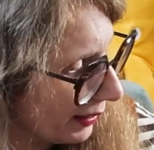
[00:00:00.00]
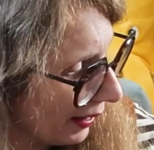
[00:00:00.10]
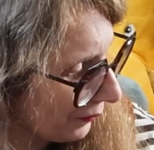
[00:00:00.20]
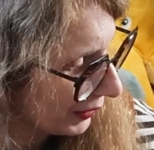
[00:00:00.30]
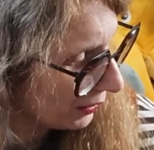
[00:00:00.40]

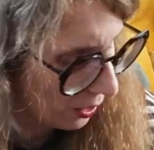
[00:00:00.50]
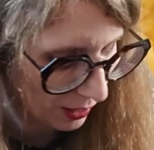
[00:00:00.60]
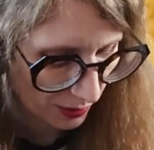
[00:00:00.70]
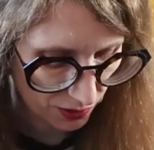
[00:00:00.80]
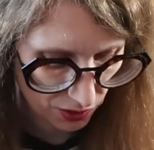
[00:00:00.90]
Atlantic
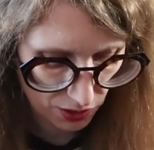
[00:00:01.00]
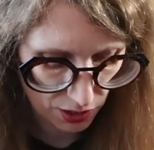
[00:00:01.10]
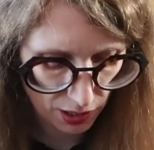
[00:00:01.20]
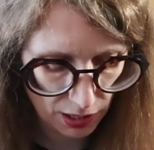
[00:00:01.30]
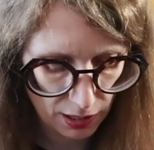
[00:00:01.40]
Yarns.
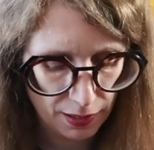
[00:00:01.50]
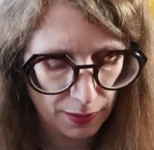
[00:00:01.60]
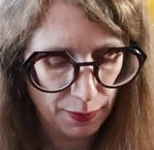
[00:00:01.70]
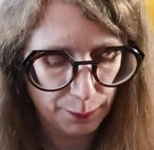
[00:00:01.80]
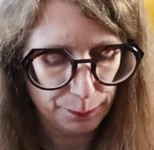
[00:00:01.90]

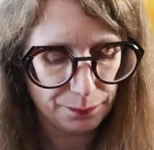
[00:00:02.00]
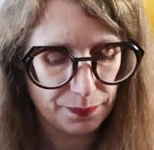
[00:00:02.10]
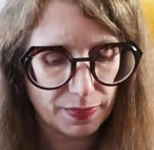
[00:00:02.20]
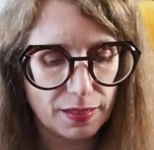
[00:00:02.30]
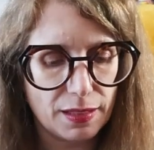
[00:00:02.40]

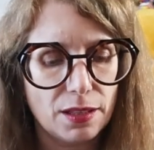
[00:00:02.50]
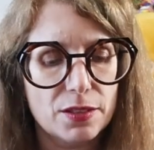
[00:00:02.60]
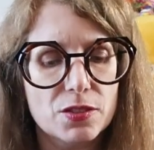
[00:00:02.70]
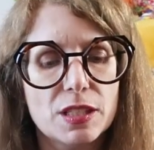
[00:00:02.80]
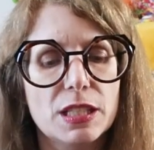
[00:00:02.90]

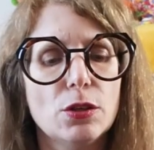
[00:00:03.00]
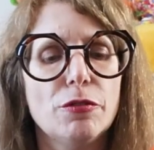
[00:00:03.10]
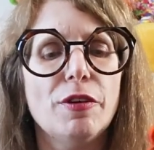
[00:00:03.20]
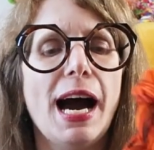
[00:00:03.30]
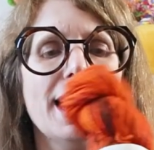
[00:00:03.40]
A skein
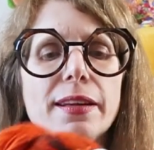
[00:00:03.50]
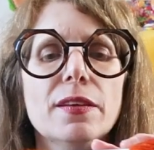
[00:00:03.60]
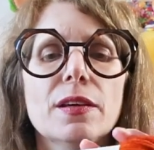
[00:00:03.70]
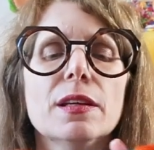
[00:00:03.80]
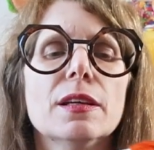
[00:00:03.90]
of Ard.
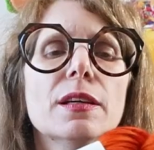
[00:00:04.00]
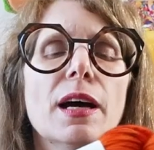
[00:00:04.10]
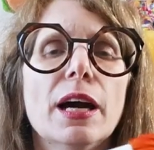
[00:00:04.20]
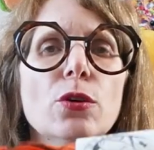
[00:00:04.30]
I